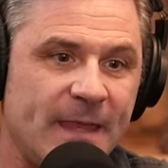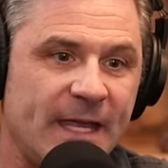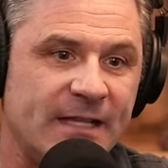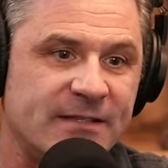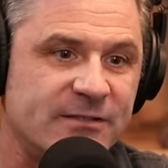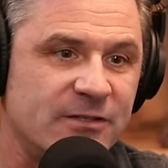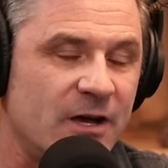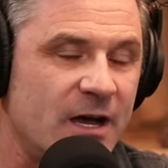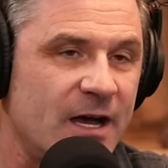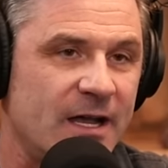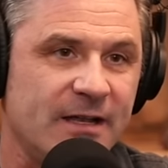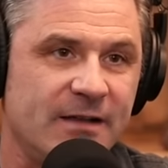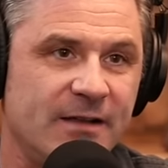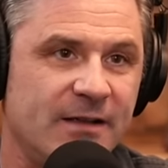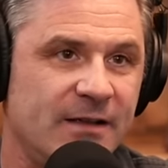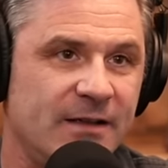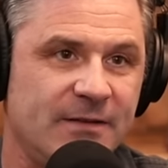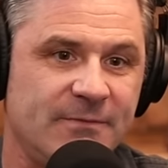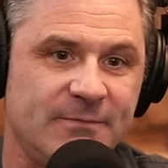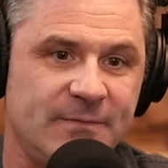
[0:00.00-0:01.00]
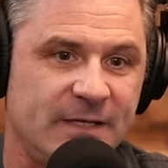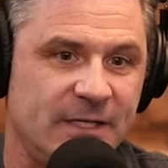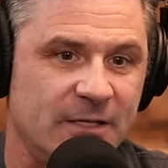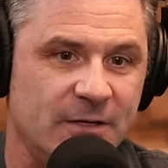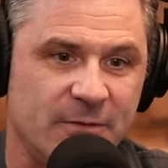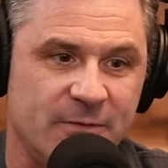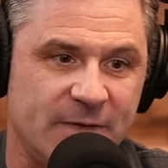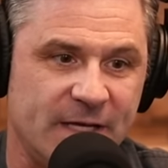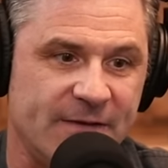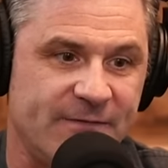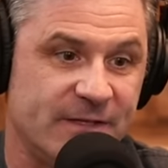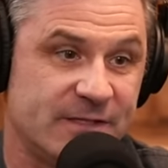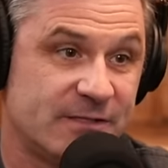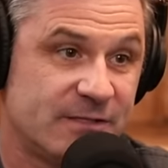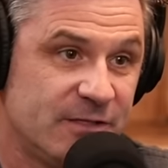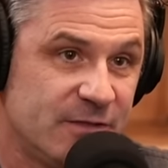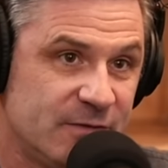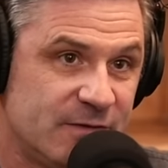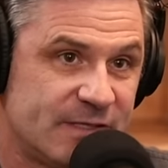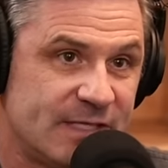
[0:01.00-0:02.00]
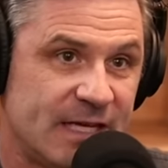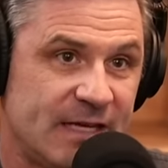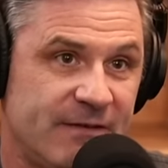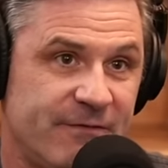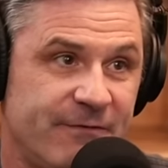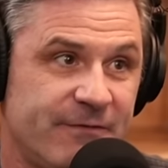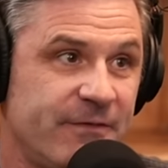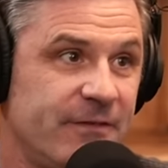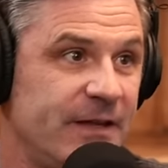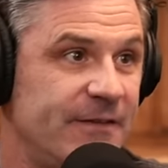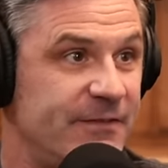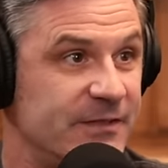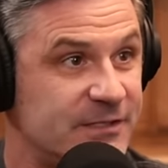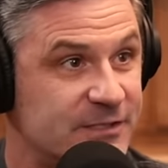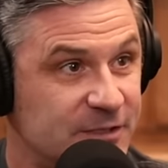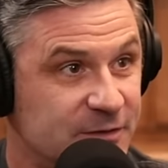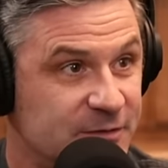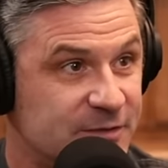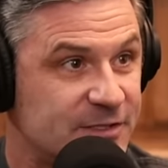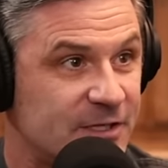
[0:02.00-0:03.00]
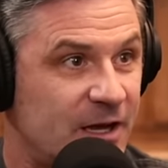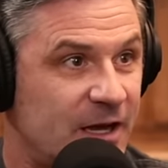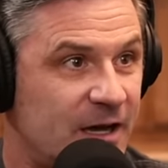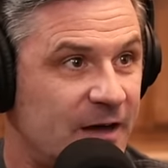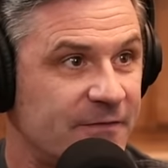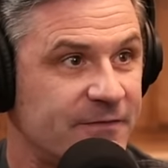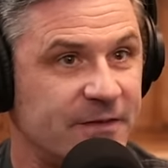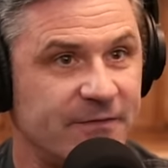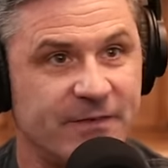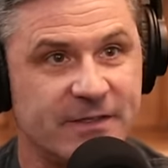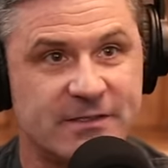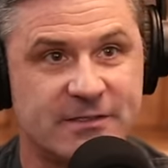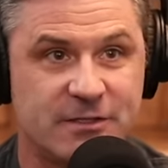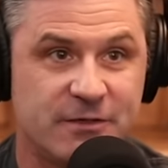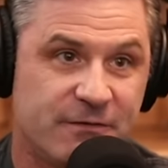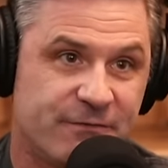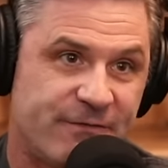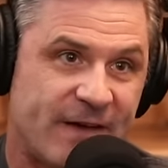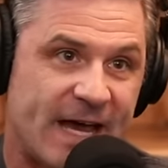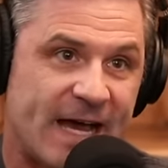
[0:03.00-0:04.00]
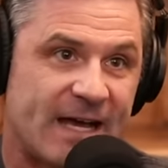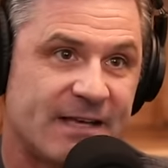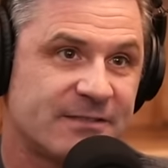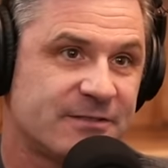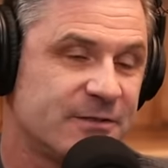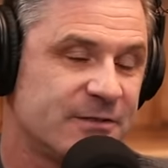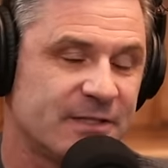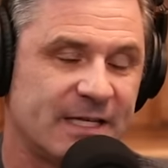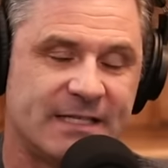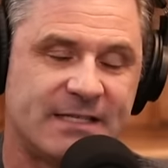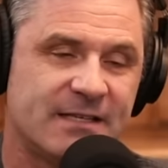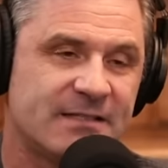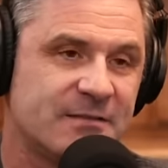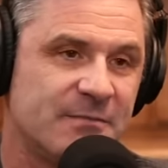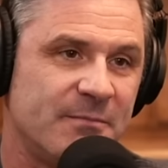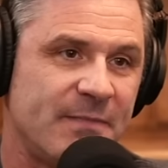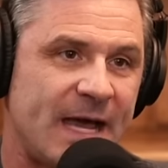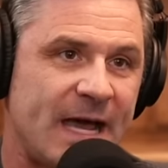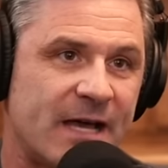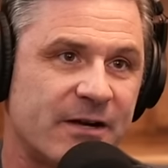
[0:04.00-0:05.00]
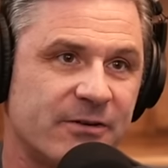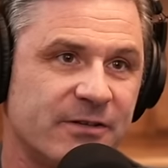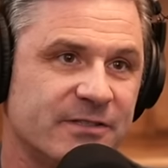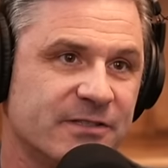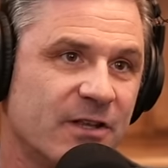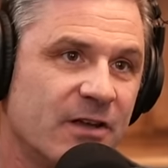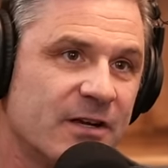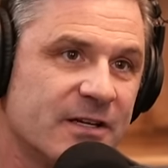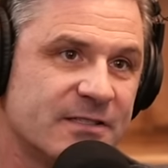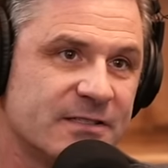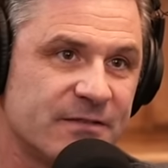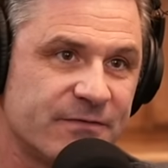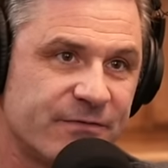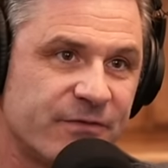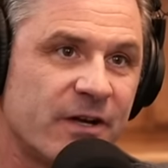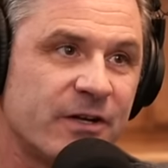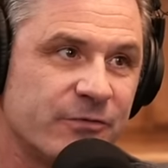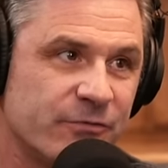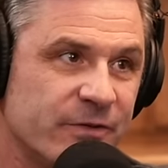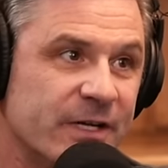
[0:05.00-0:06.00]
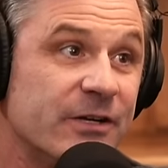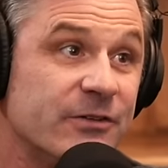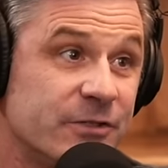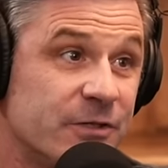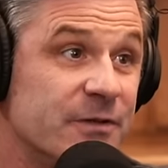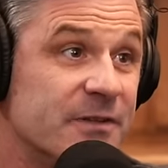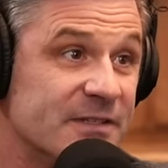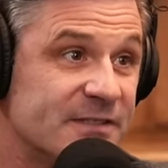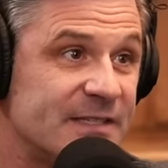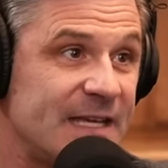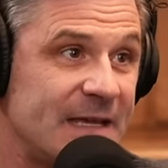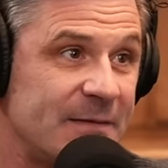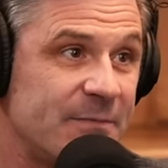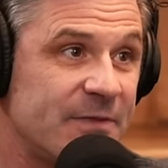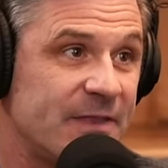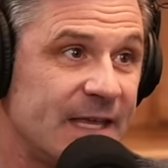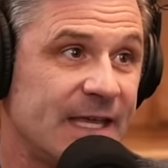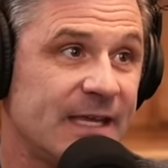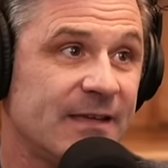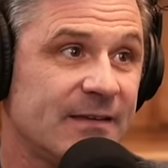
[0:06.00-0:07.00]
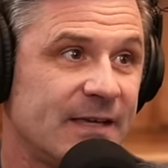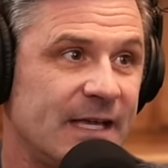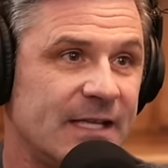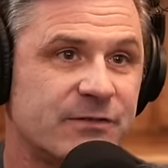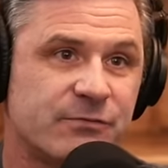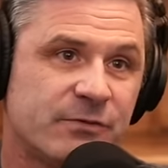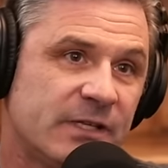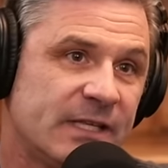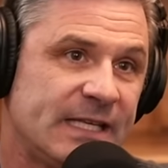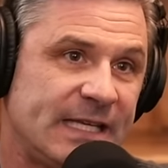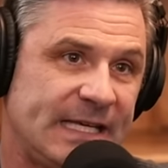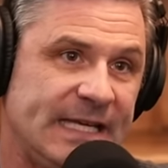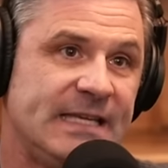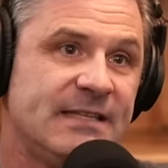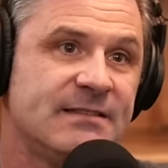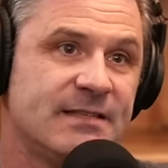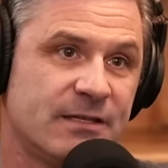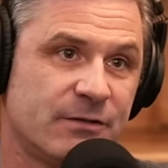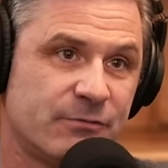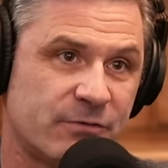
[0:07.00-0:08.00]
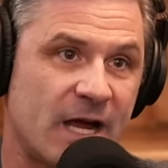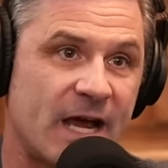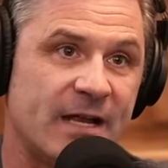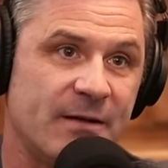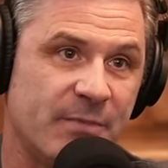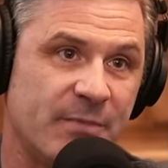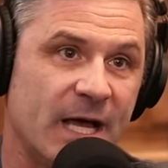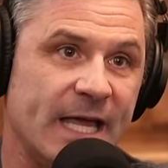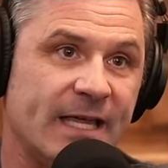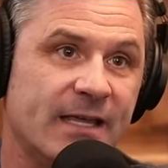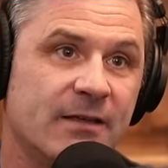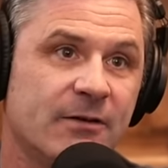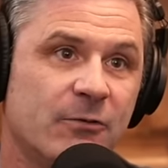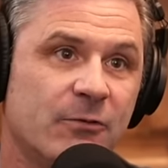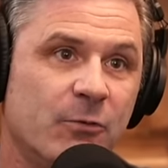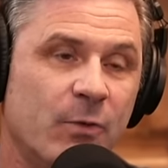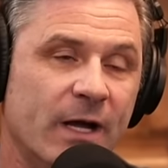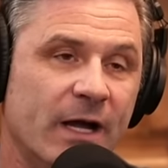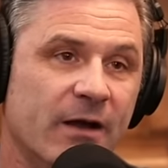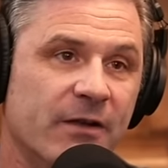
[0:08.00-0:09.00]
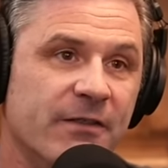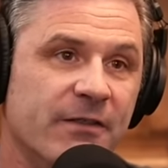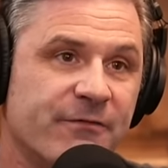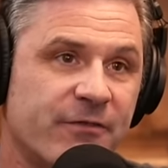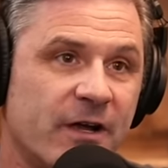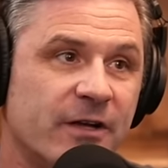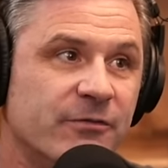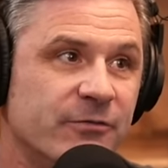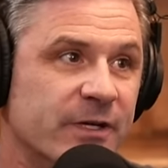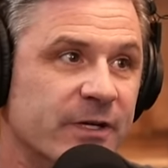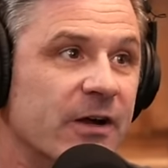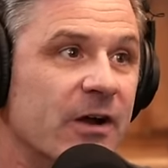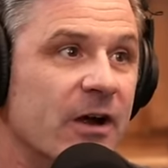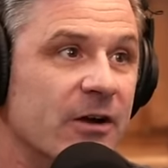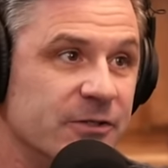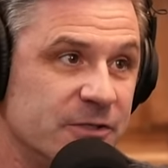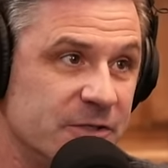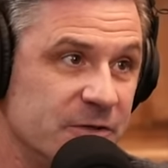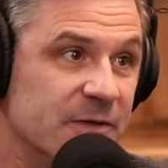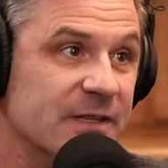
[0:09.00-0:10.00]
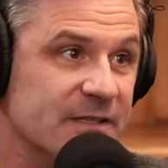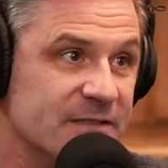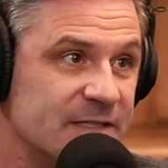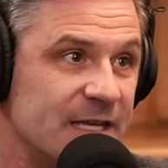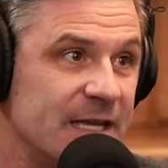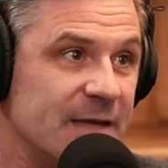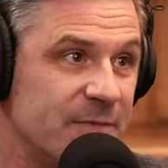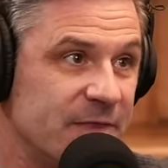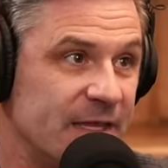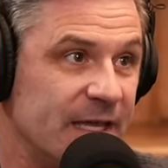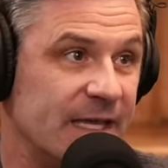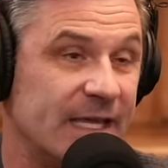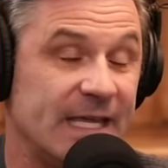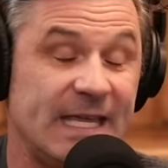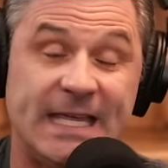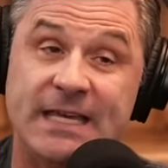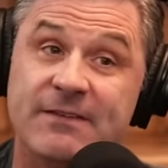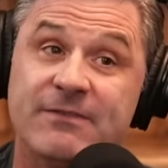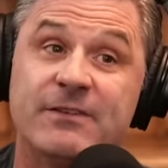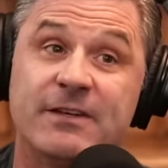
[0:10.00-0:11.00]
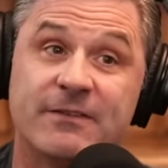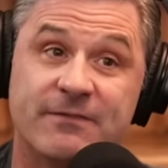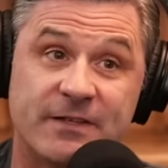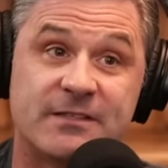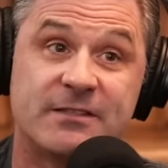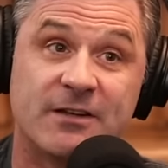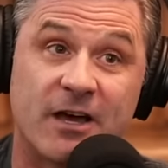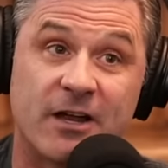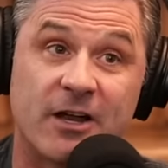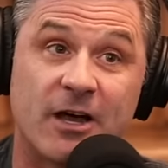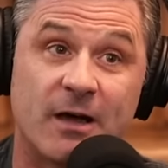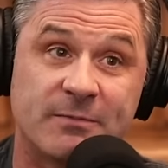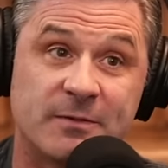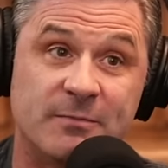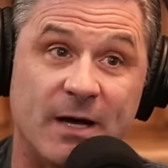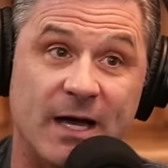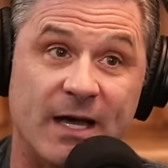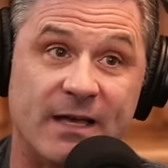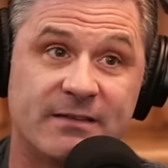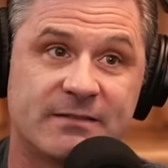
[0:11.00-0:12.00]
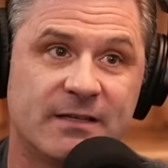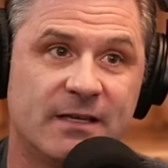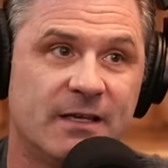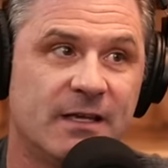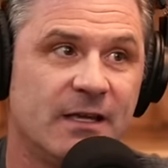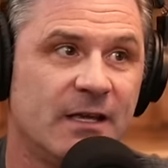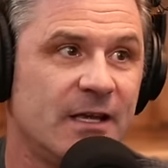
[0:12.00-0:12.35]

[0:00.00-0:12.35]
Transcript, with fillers: it's not you know, if it's too stiff, if it's too soft, if it's too fast, too, it doesn't matter as long as the front and rear do the same thing. It's mm-hmm. really easy to ride a bike where the front and rear are doing the same thing, even if it's not optimized.